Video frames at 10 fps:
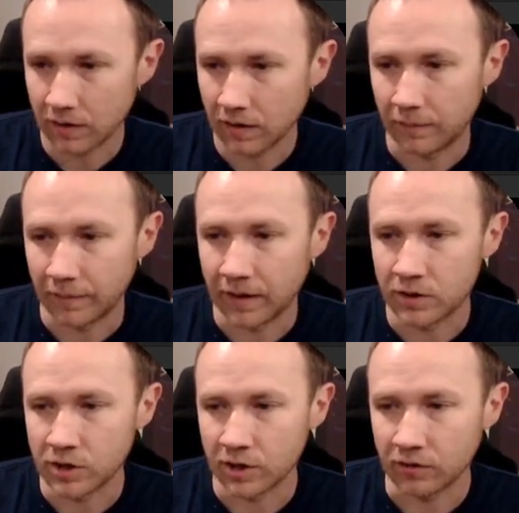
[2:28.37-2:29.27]
command
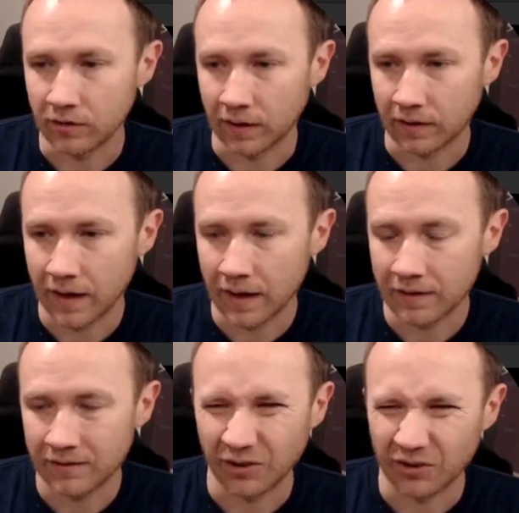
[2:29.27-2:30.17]
injection like that.
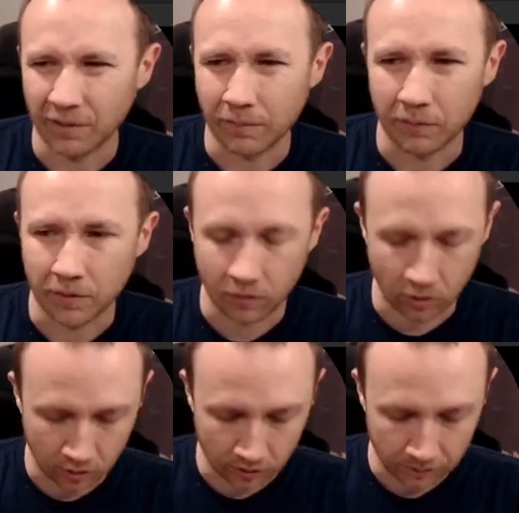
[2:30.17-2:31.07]
Still something went
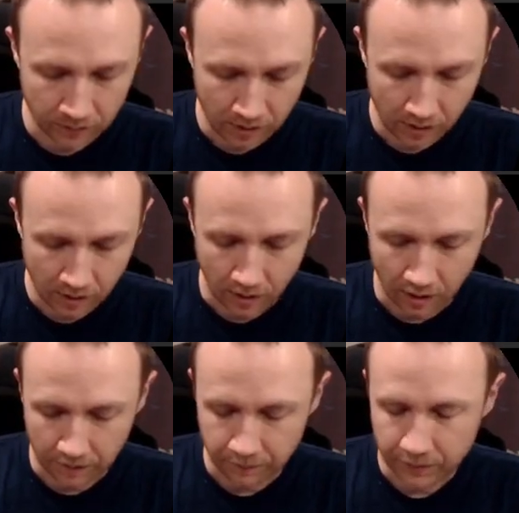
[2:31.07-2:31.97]
wrong.
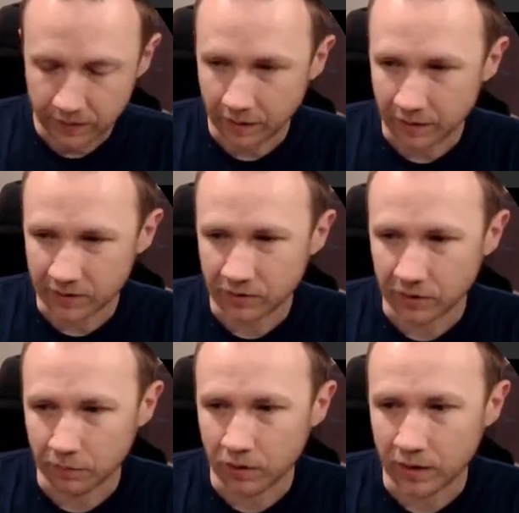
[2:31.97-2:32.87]
Um, I might just
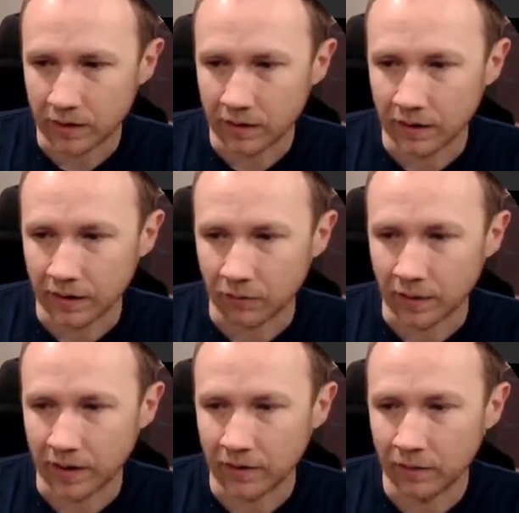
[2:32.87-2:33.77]
start putting in like
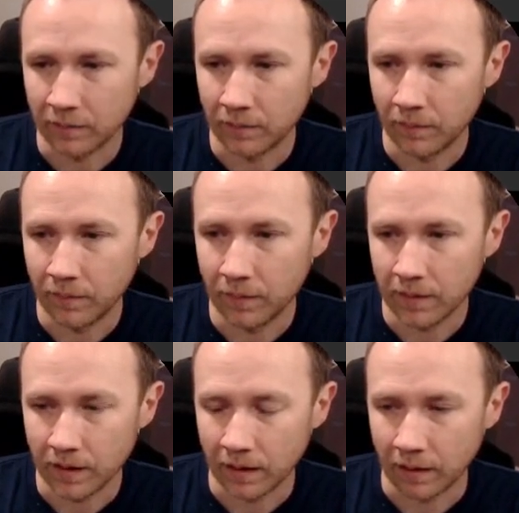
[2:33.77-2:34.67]
random
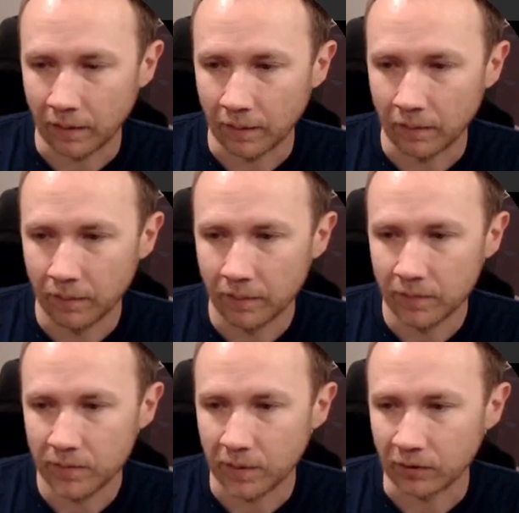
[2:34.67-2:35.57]
uh,
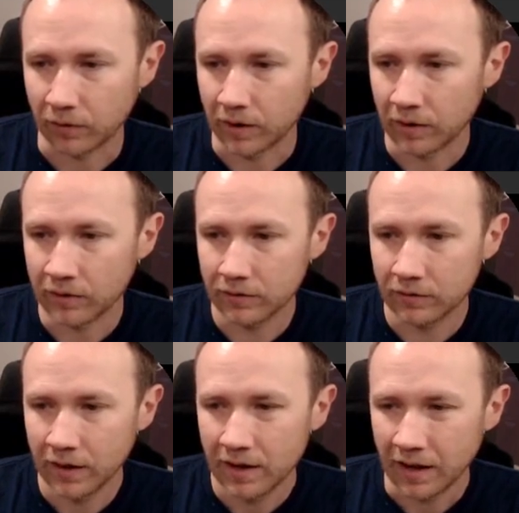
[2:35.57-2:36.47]
special
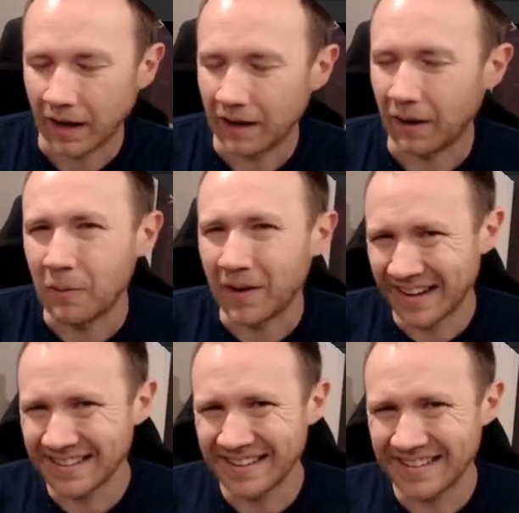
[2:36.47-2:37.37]
characters. And, and, when I
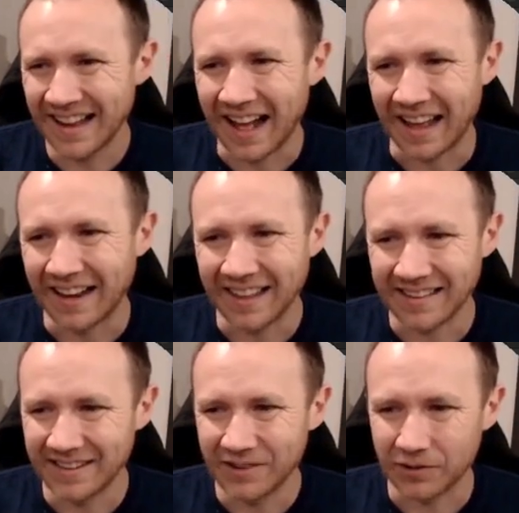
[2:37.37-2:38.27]
get to dot,
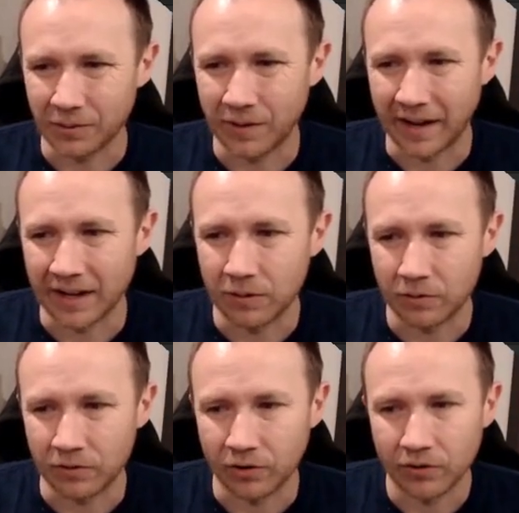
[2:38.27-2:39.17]
that's an interesting one. I get a
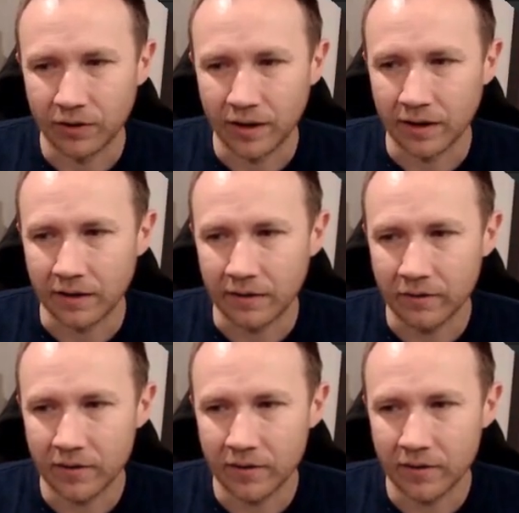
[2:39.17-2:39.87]
result, and everything